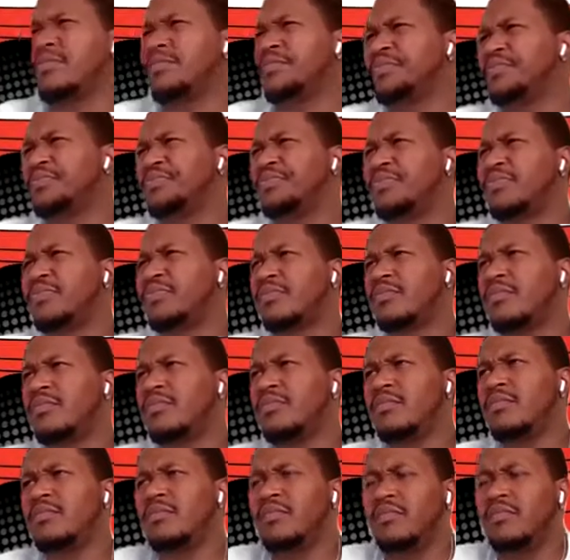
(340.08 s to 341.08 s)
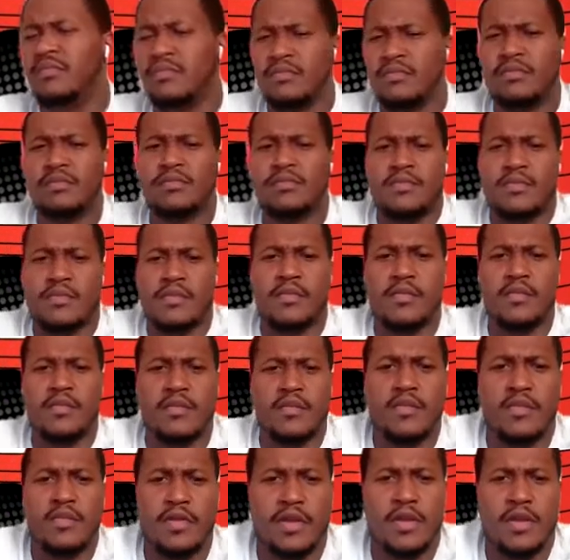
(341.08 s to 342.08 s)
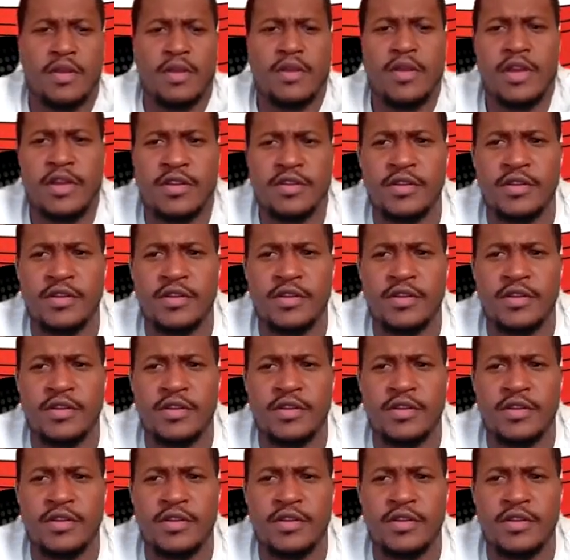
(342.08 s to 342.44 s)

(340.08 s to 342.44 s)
go. I think it'll go the whole 7. Reason